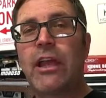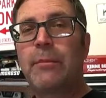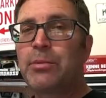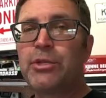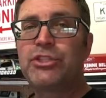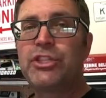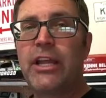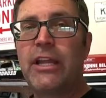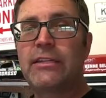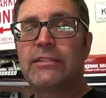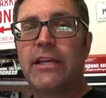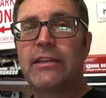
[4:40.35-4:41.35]
I appreciate
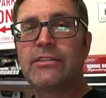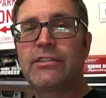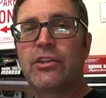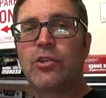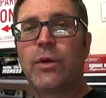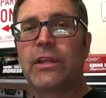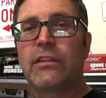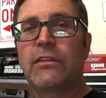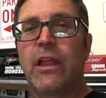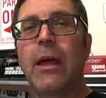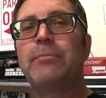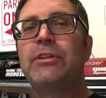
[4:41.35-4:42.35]
it. This quick
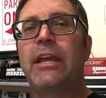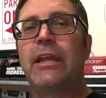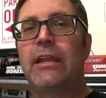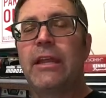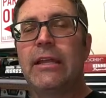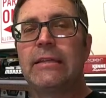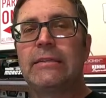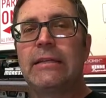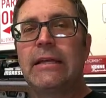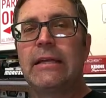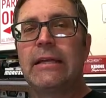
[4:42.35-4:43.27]
little update, and